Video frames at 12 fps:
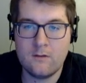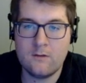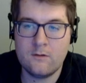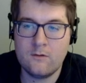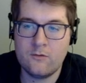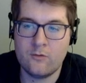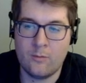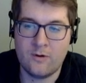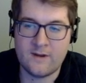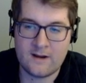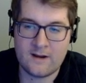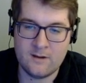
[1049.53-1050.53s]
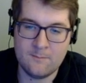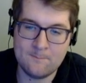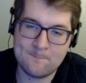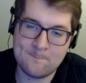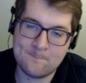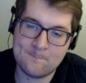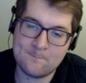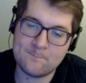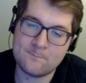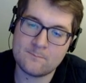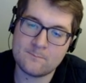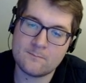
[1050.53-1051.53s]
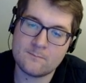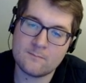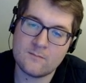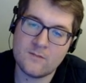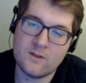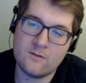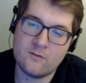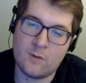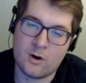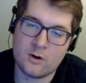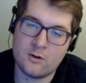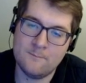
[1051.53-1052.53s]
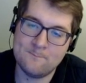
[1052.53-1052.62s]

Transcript: So we'll protect them. Sparkle.